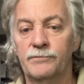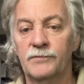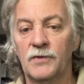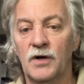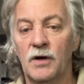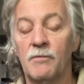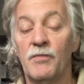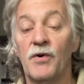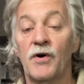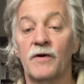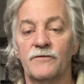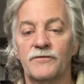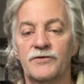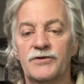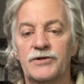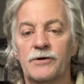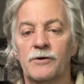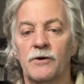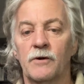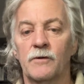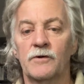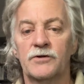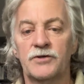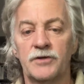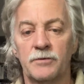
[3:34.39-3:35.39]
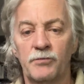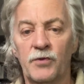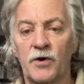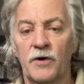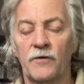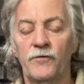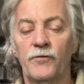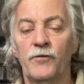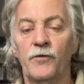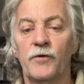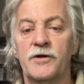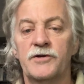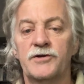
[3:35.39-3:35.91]
above zero. It's above
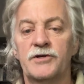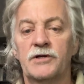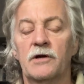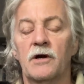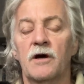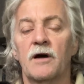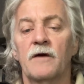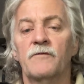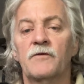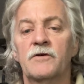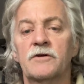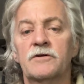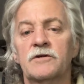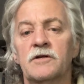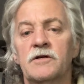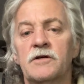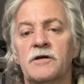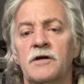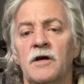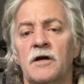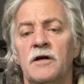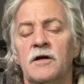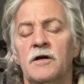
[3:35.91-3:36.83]
freezing, obviously.